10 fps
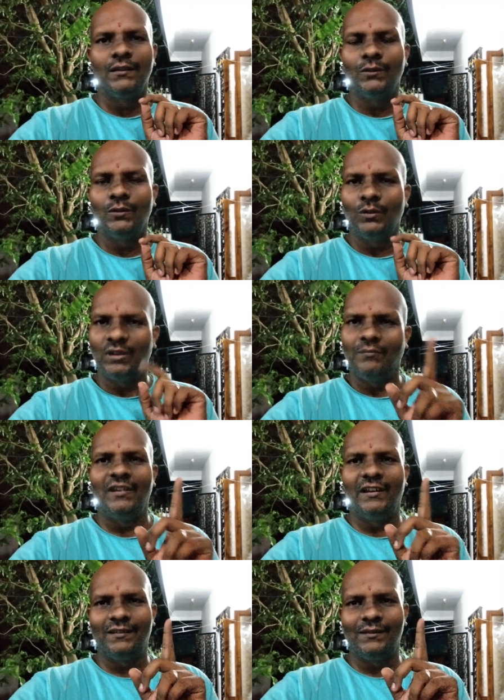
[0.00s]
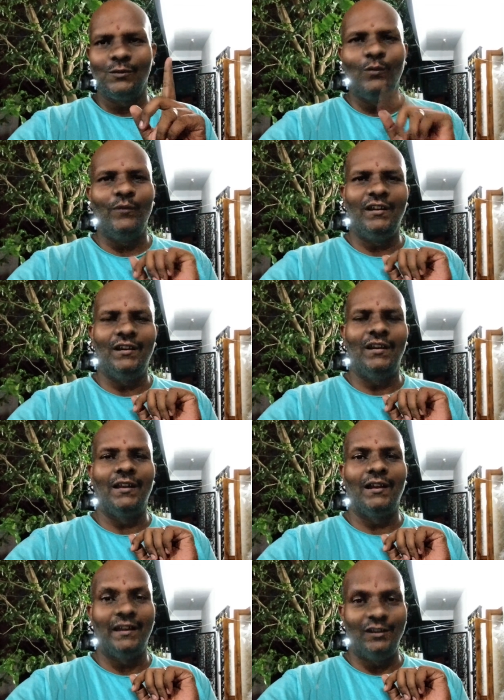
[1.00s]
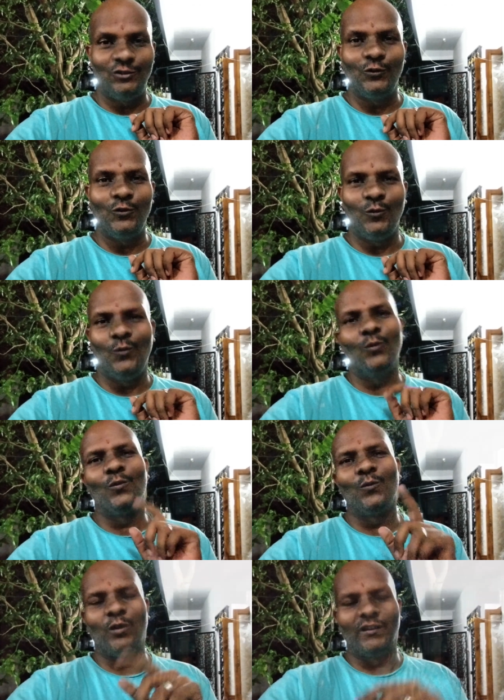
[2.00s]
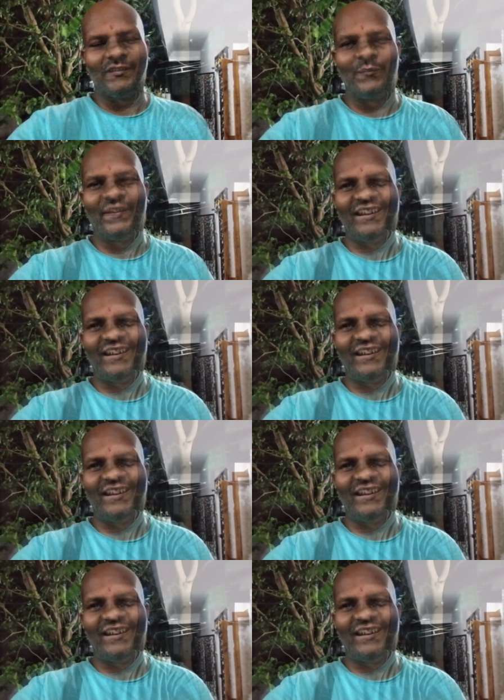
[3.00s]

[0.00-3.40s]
So come, let's go. I'll show you what's up.